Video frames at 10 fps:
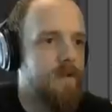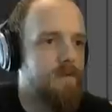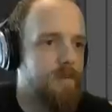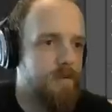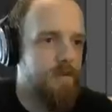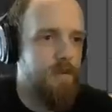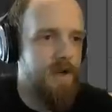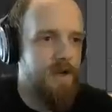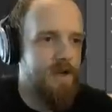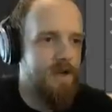So,
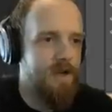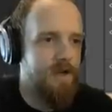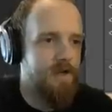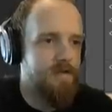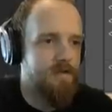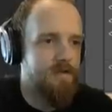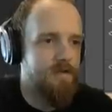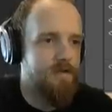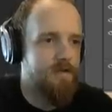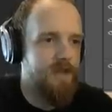quite a
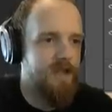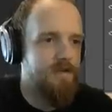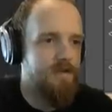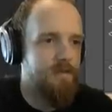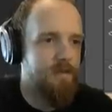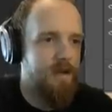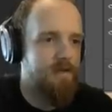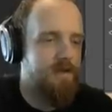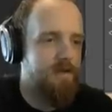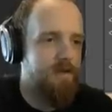large-ish
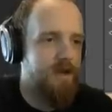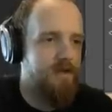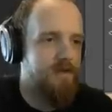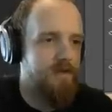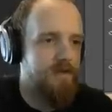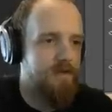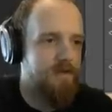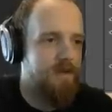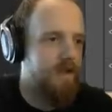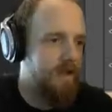mountain range.
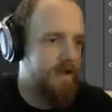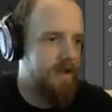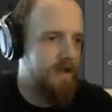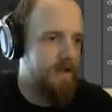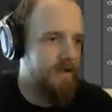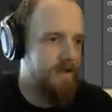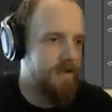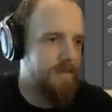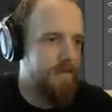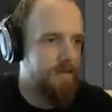Uh,
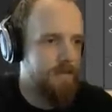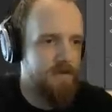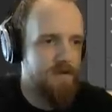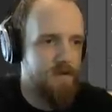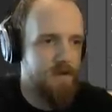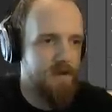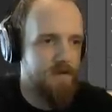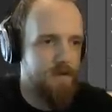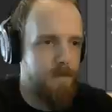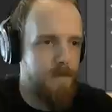at the moment it's only
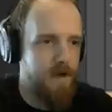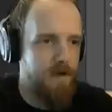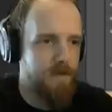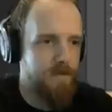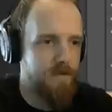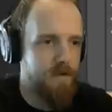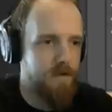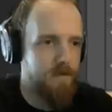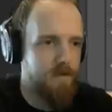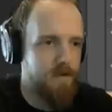covered a mile, so
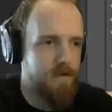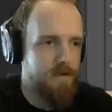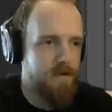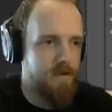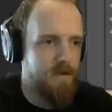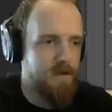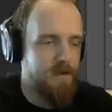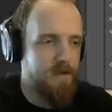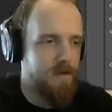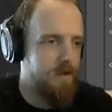
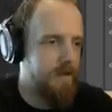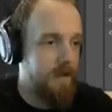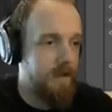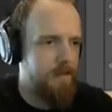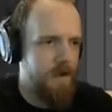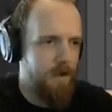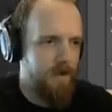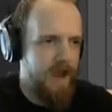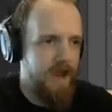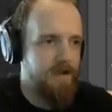uh, a mile
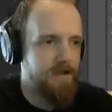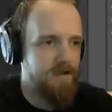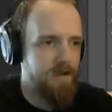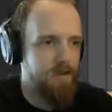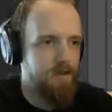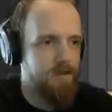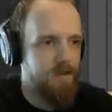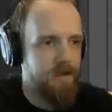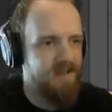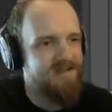there, two,
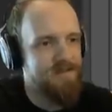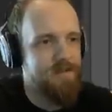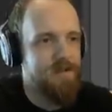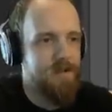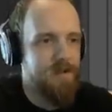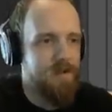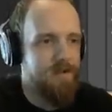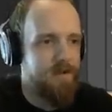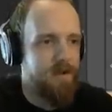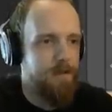three,
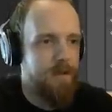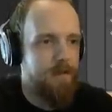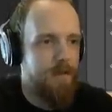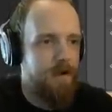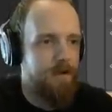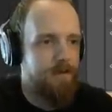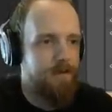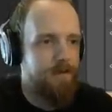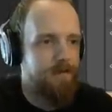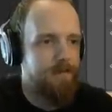three and a bit miles,
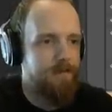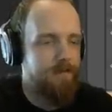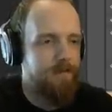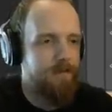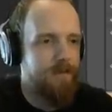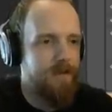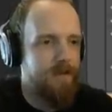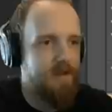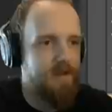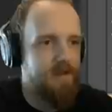
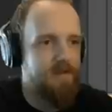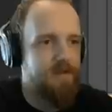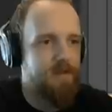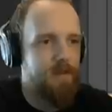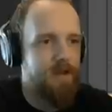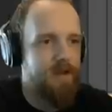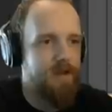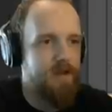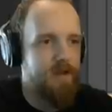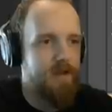and this is quite
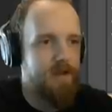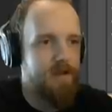a